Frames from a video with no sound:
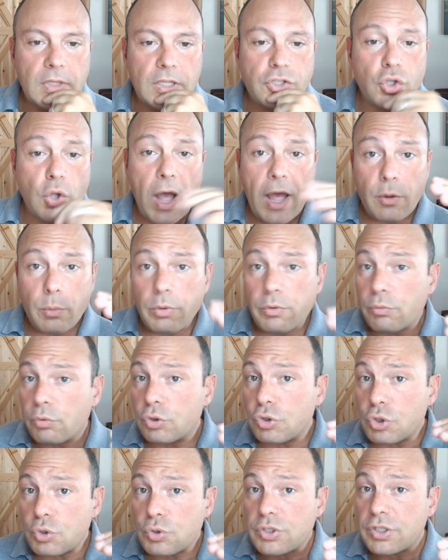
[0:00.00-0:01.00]
So how do we
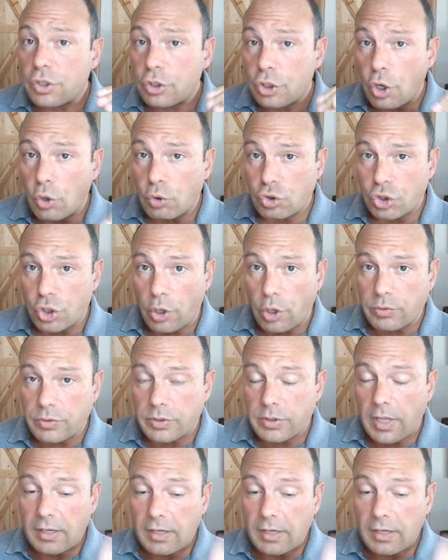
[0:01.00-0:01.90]
reduce the no-shows?